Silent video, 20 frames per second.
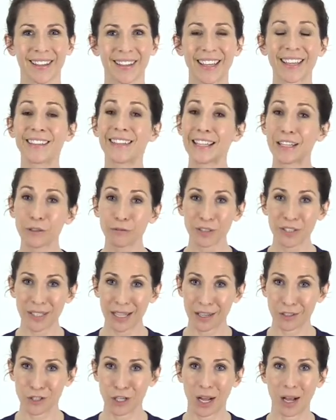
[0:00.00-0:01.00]
In need of a
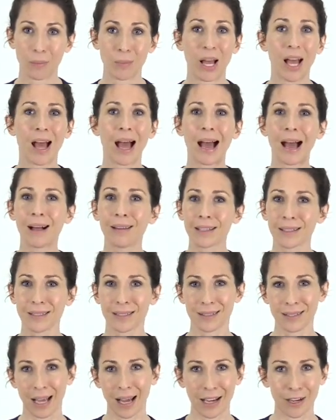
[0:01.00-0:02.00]
day job, Alex
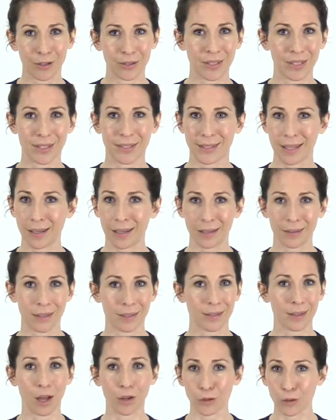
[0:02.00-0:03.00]
is hired to sit in
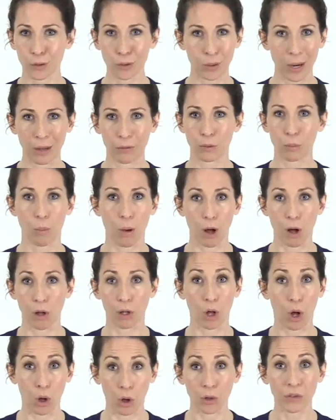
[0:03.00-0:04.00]
this underground
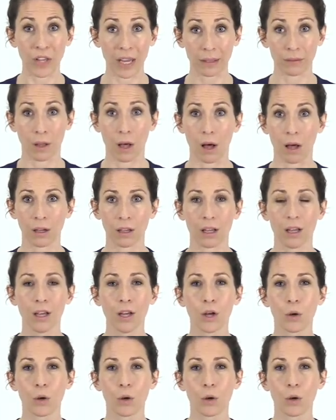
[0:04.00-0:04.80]
mall all day long,